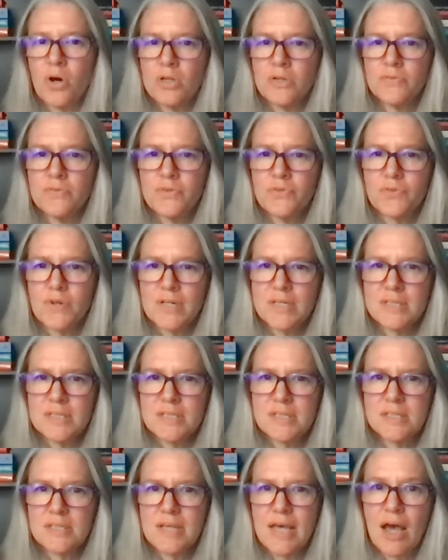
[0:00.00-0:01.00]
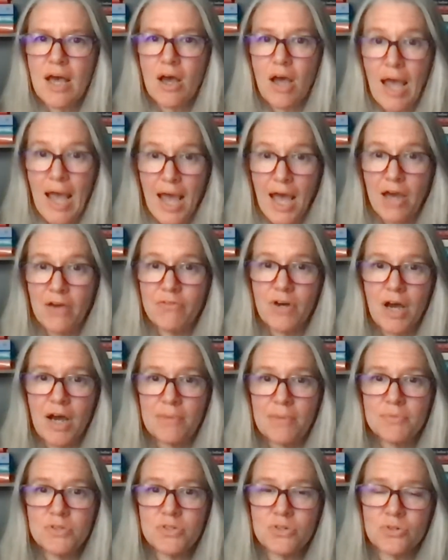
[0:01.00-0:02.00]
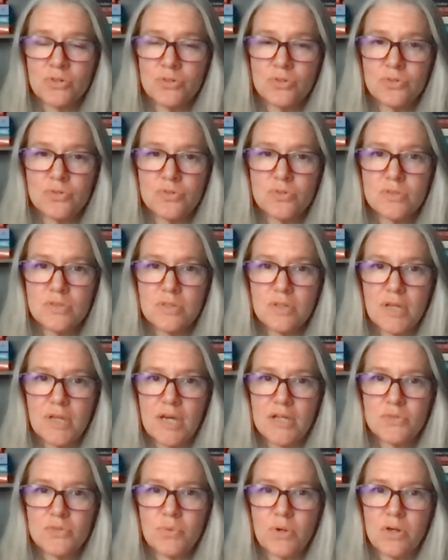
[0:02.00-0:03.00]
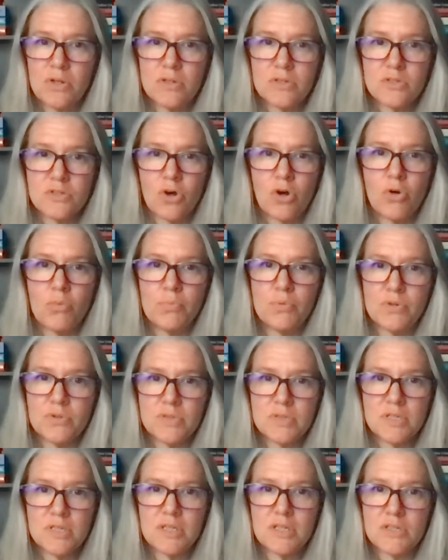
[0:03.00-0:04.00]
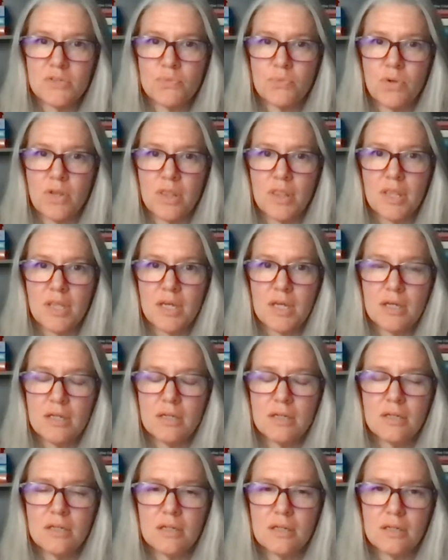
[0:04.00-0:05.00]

all of the races have obstacles as well? It's all built in as one thing?